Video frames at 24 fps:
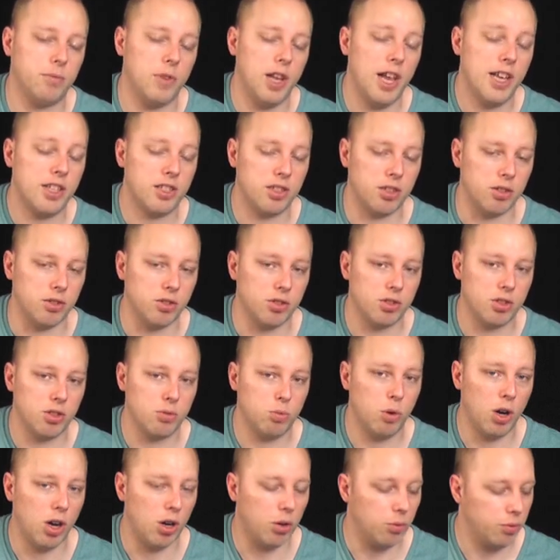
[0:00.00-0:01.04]
lessons
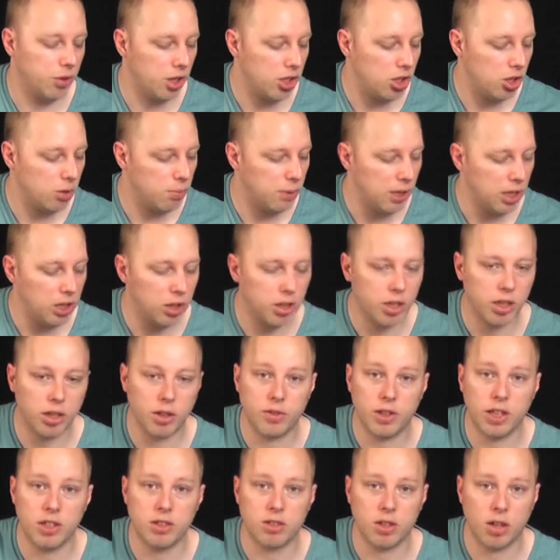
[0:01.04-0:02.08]
as well, then you'd be looking
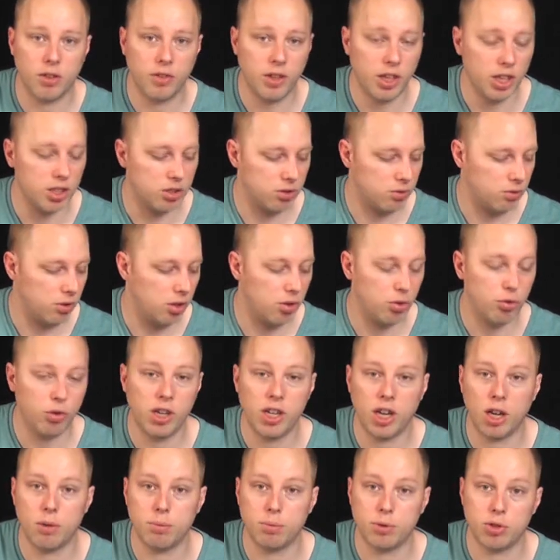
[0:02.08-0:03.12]
at things like this, your
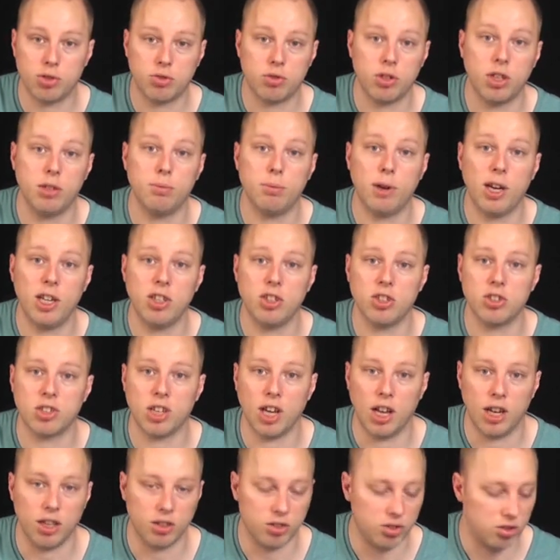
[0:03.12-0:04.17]
3-note string major
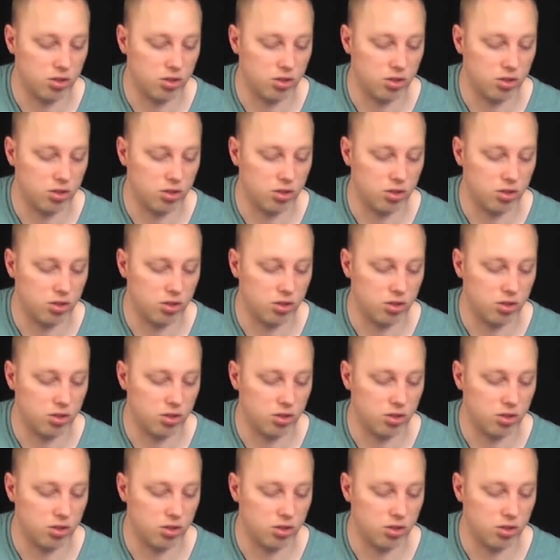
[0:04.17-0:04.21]
scale